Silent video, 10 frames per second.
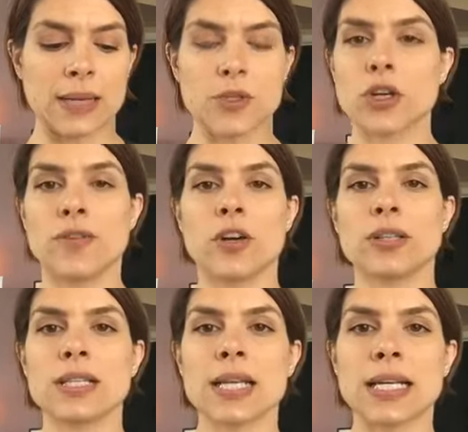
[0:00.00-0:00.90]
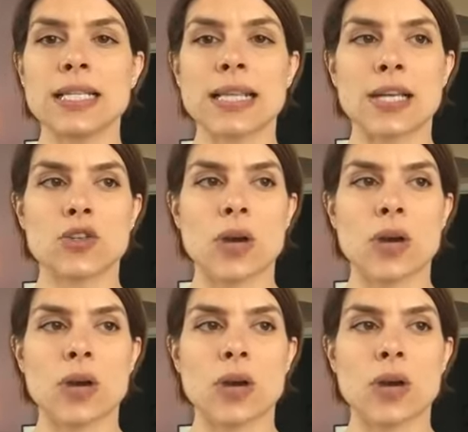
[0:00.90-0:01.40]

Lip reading: I'm sure you've heard the studies that